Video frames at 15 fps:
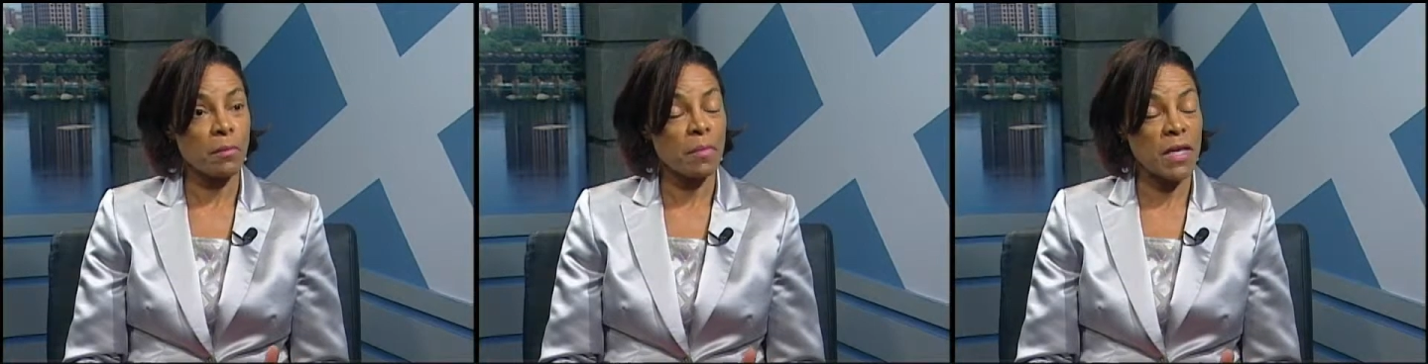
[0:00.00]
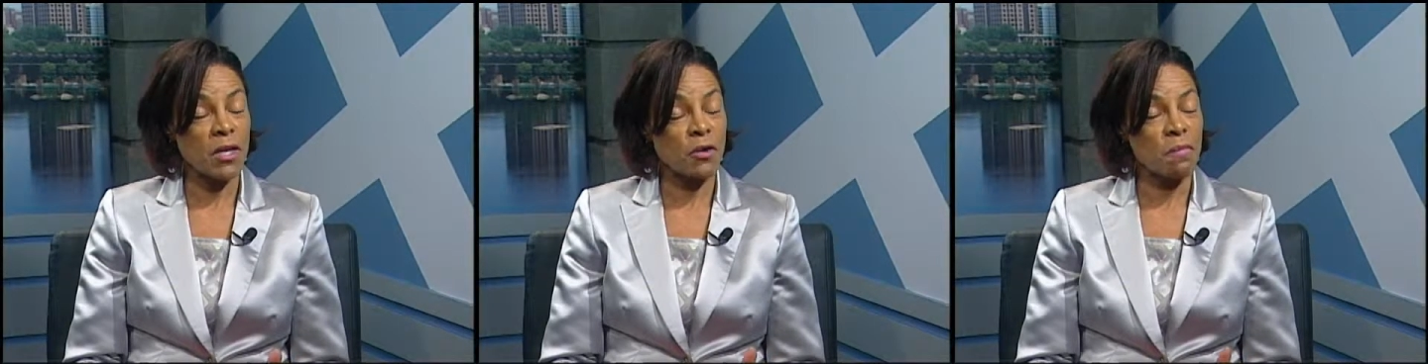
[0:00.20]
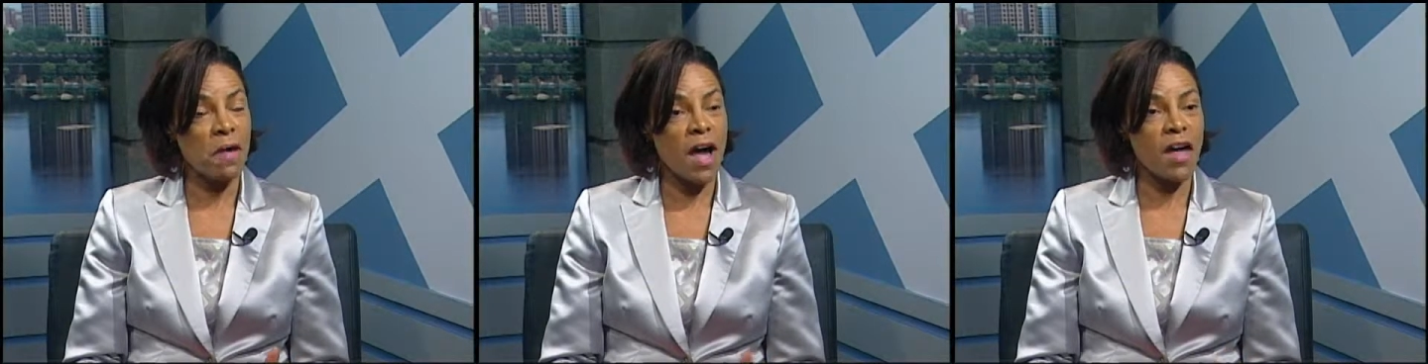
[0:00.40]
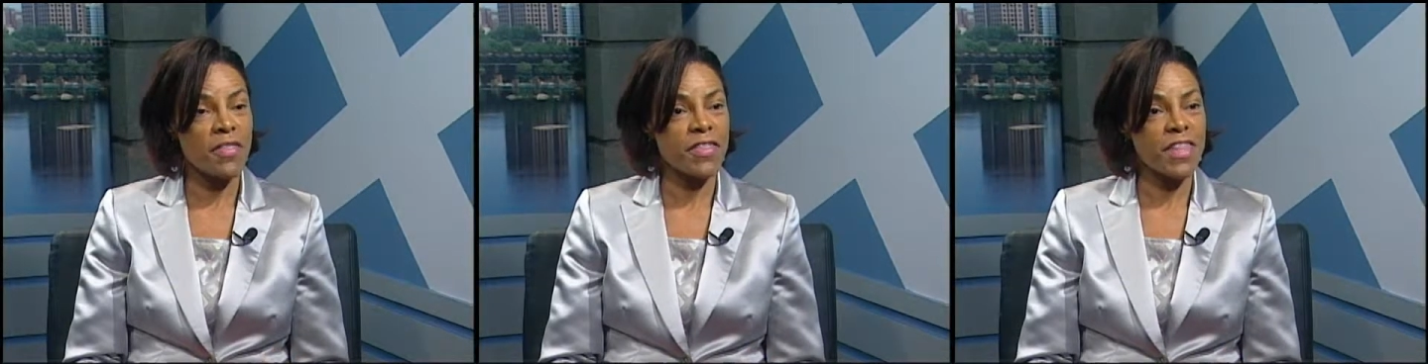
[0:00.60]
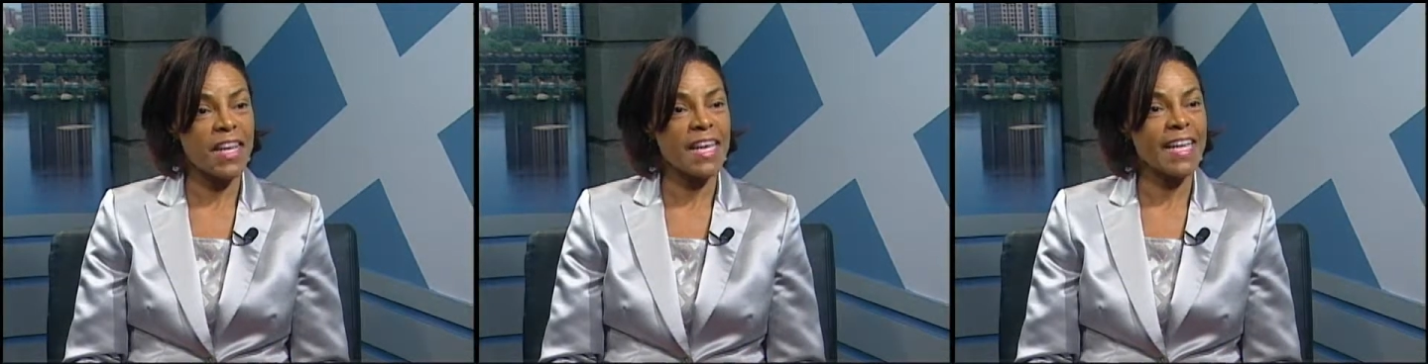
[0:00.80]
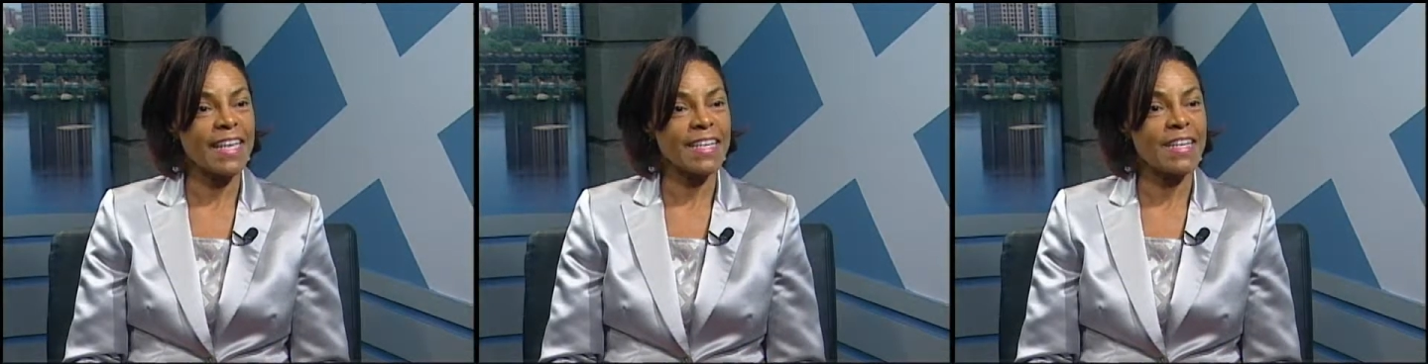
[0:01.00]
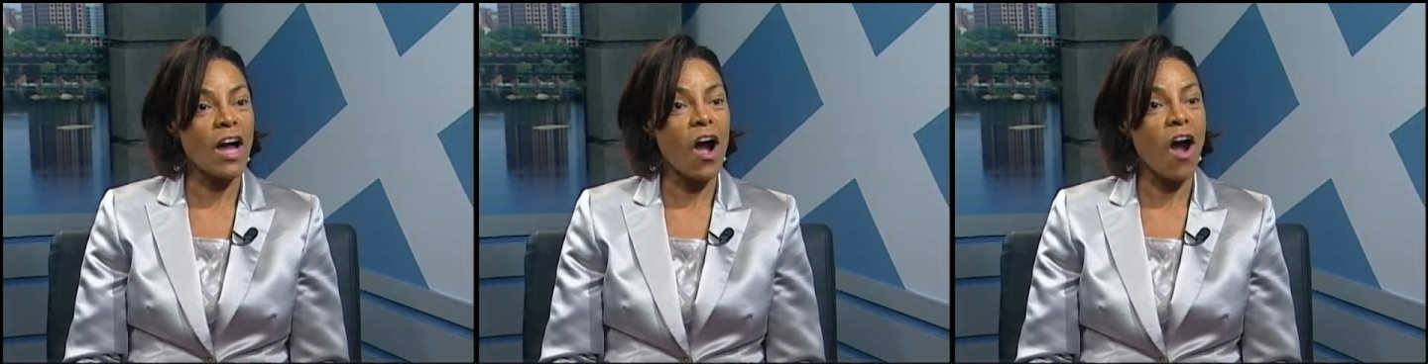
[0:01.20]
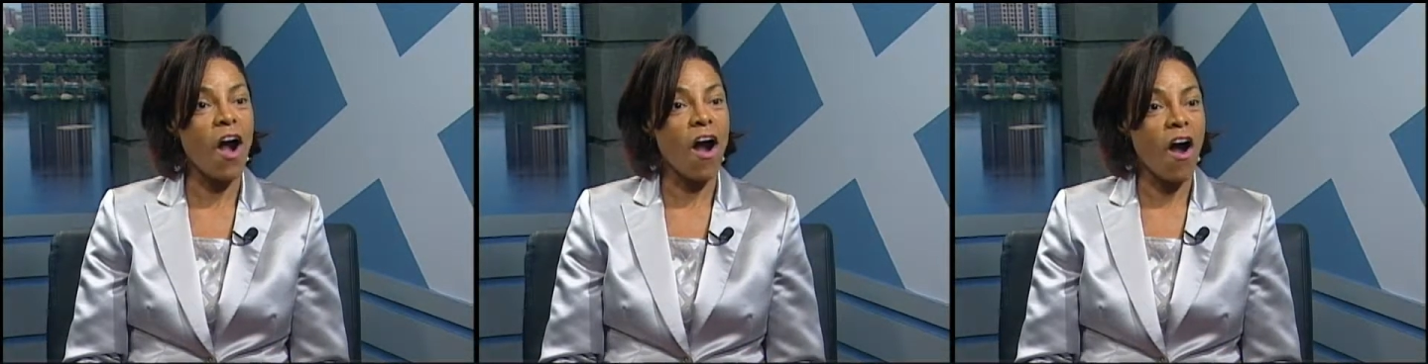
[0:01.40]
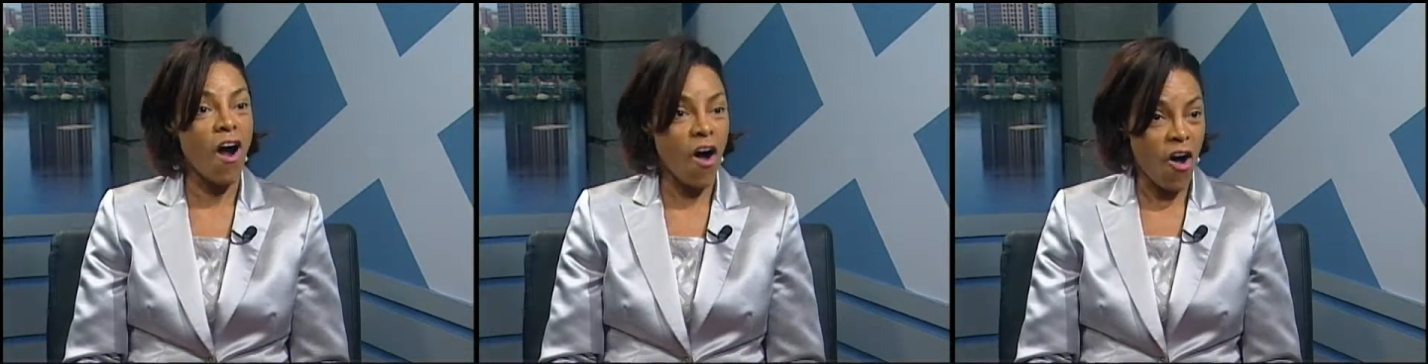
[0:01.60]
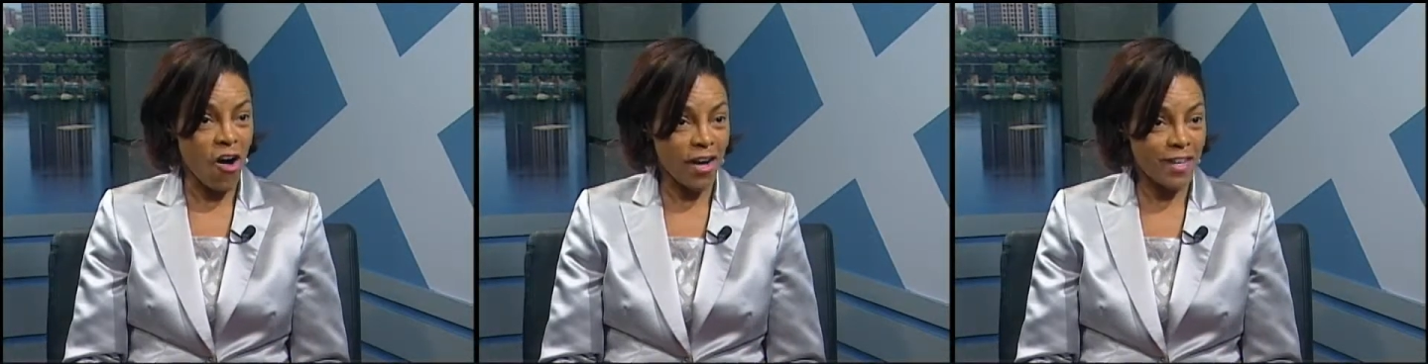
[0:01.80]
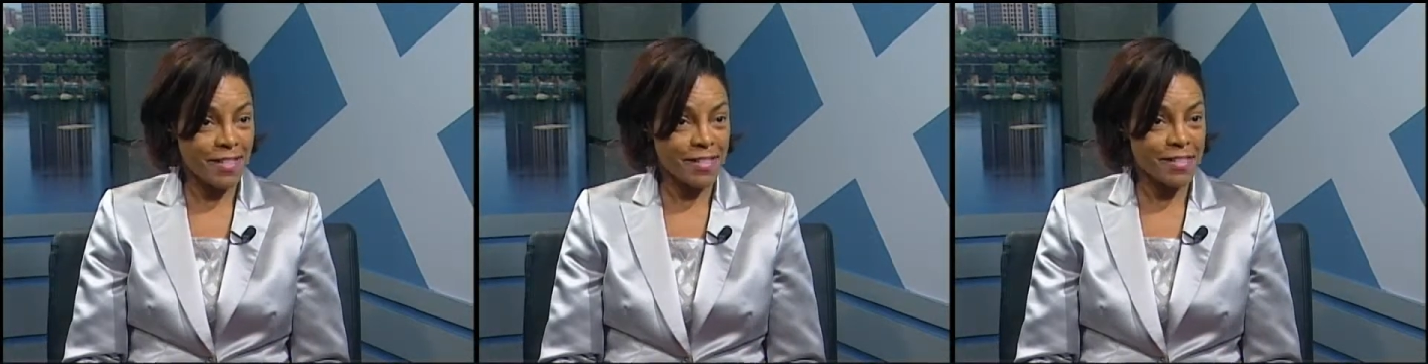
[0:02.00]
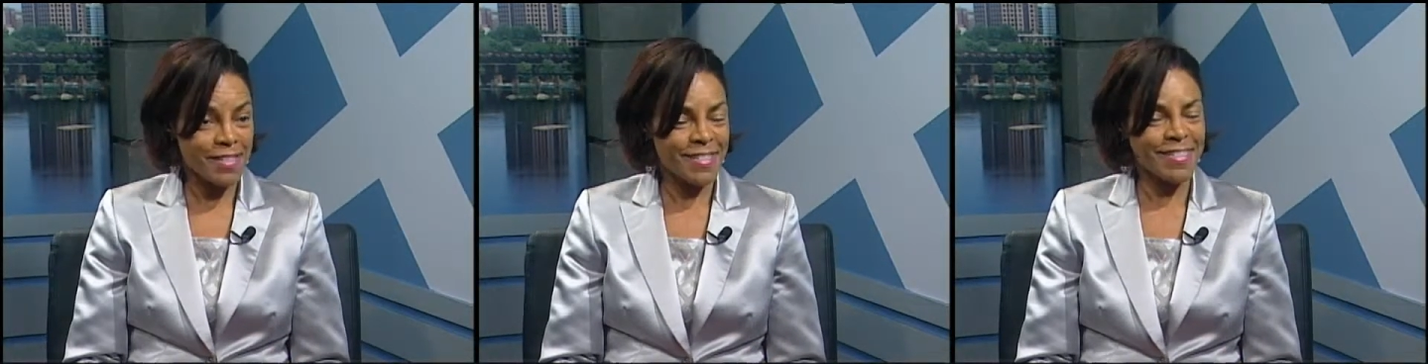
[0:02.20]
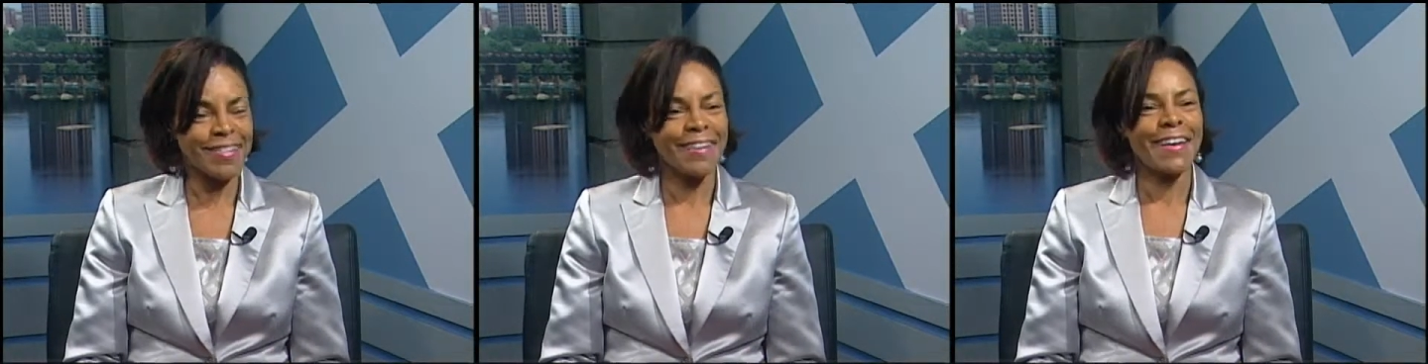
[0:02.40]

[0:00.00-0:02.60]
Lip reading: Beer Month in August.